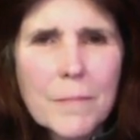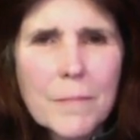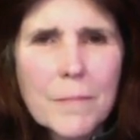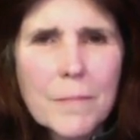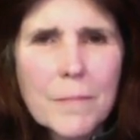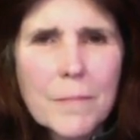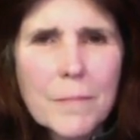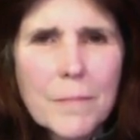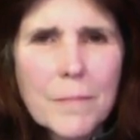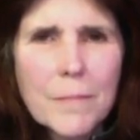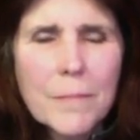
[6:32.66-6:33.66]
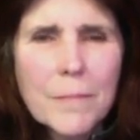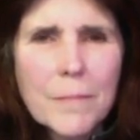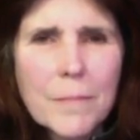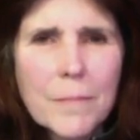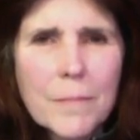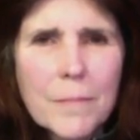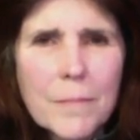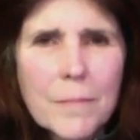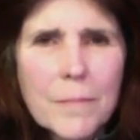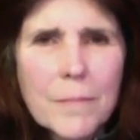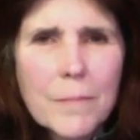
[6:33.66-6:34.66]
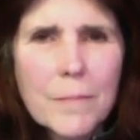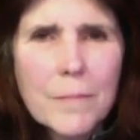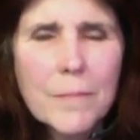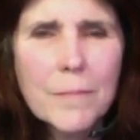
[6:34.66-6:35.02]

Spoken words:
[no speech]